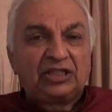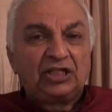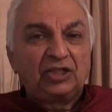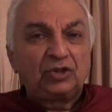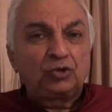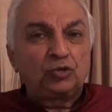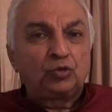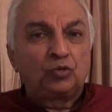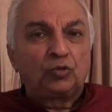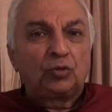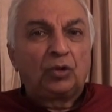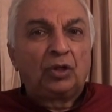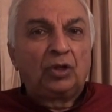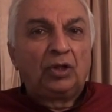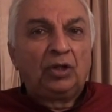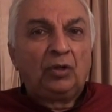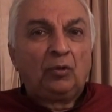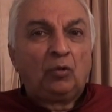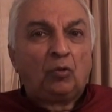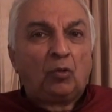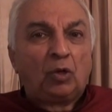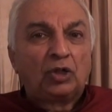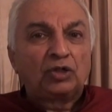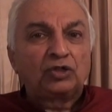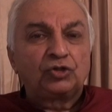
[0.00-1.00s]
this
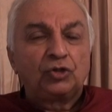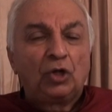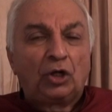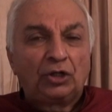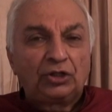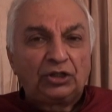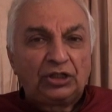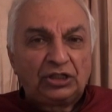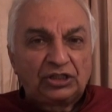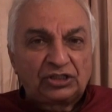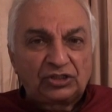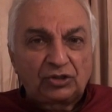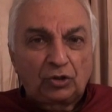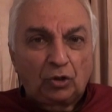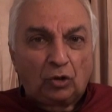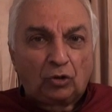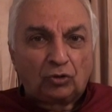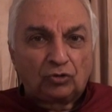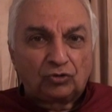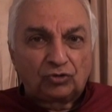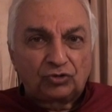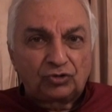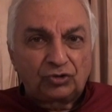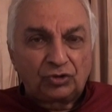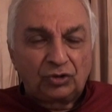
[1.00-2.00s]
was not
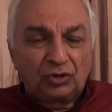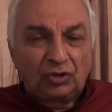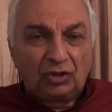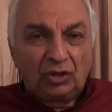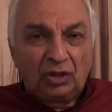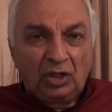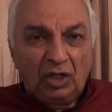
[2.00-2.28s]
disclosed.